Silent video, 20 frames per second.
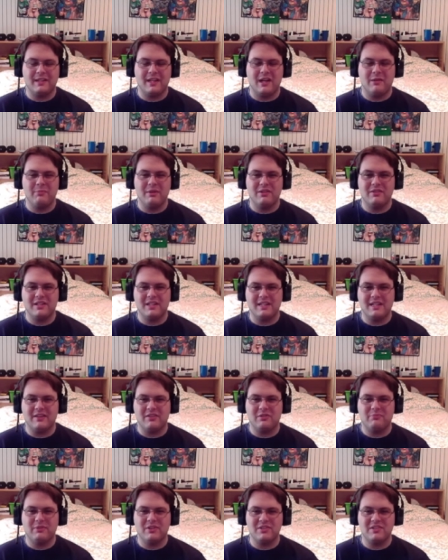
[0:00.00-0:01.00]
American
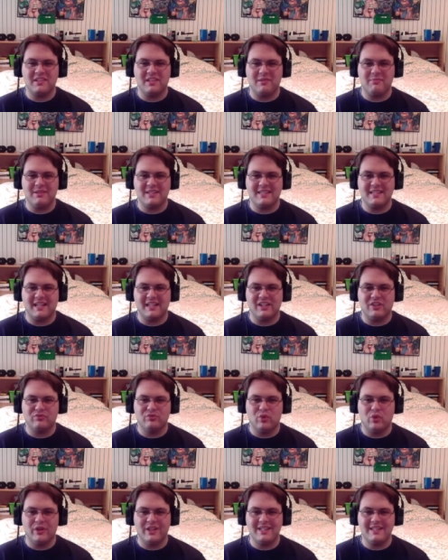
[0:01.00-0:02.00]
counterparts of the Messiah
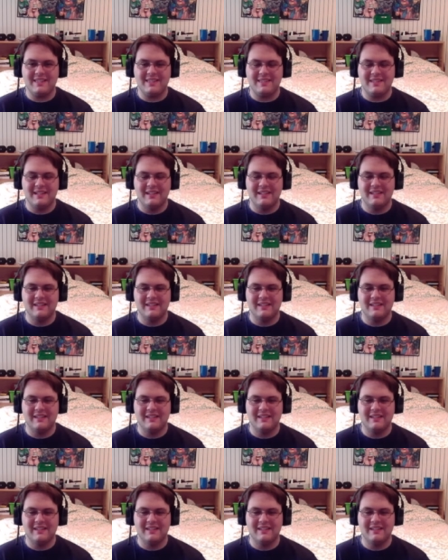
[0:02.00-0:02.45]
Roids.